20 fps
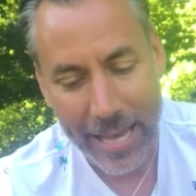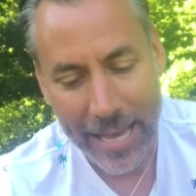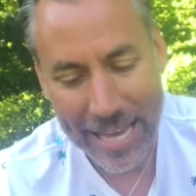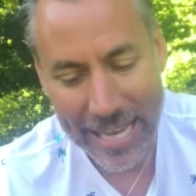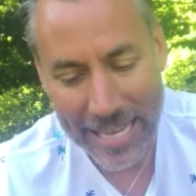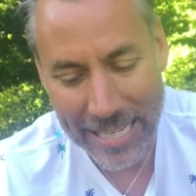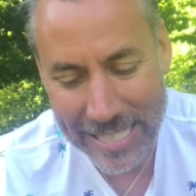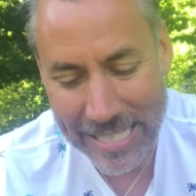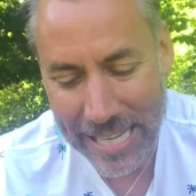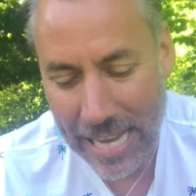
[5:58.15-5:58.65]

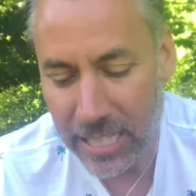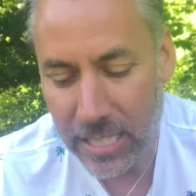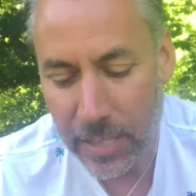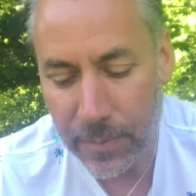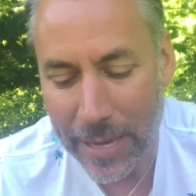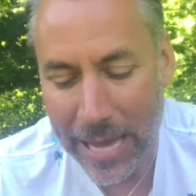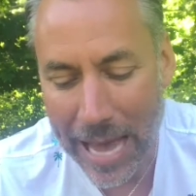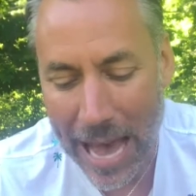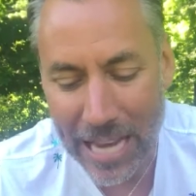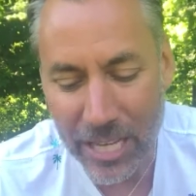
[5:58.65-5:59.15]
He said to
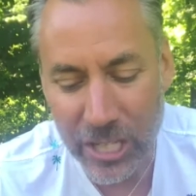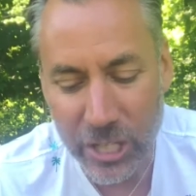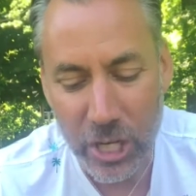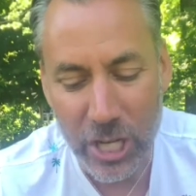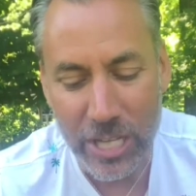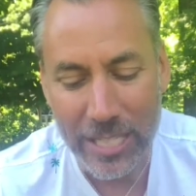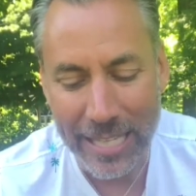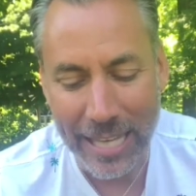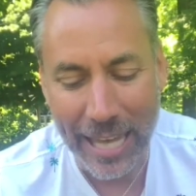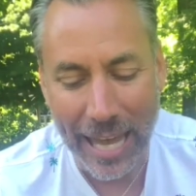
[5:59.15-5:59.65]
me, "I
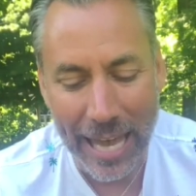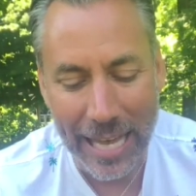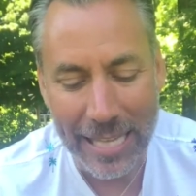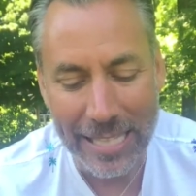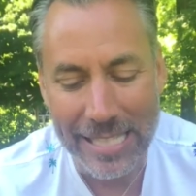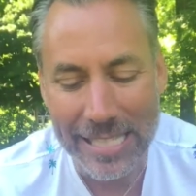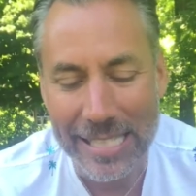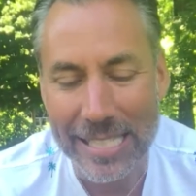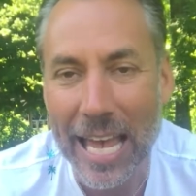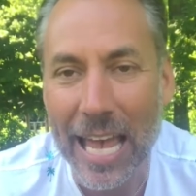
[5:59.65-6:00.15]
just can't
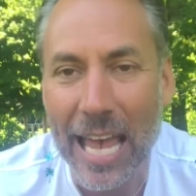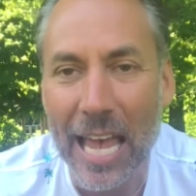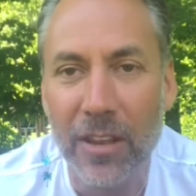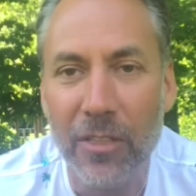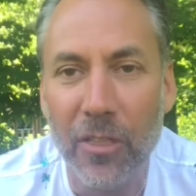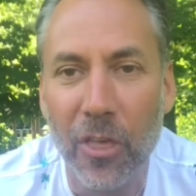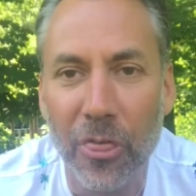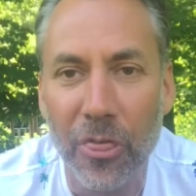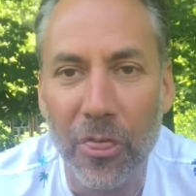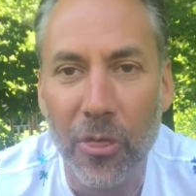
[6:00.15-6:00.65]

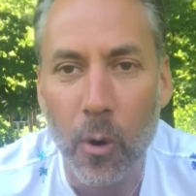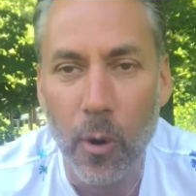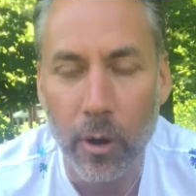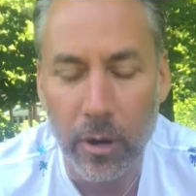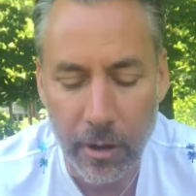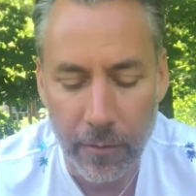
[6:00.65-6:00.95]
stand the thought